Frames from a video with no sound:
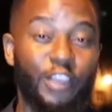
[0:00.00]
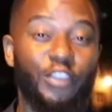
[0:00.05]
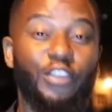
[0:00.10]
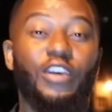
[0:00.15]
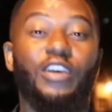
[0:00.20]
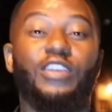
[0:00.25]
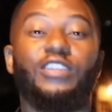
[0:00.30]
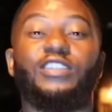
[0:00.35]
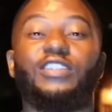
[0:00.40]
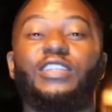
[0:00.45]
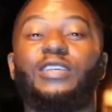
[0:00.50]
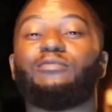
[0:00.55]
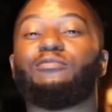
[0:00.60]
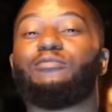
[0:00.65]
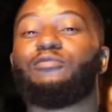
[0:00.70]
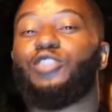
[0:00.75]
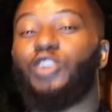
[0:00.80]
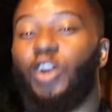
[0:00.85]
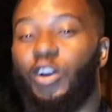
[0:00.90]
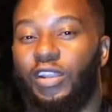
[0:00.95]
the
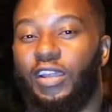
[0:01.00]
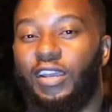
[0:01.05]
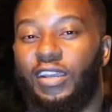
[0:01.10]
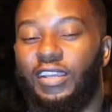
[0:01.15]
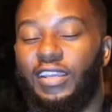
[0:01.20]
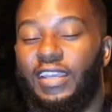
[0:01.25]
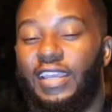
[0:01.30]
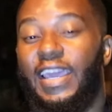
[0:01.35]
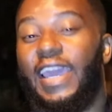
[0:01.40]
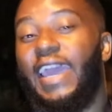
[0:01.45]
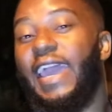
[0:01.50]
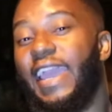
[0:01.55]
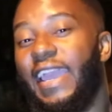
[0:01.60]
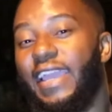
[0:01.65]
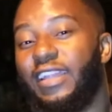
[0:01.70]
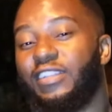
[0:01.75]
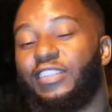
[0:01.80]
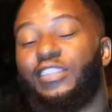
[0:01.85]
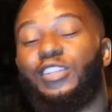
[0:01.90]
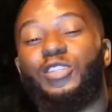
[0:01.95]
Zim dollar,
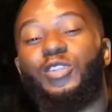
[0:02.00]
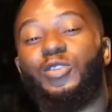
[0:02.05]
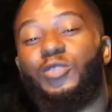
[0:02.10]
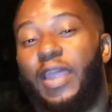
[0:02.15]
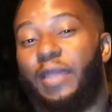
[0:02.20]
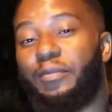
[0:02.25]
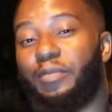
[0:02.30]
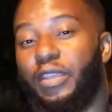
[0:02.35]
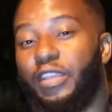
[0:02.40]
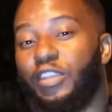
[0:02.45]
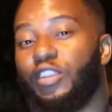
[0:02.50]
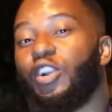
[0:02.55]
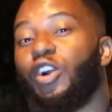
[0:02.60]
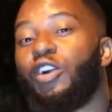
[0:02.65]
and the scrapping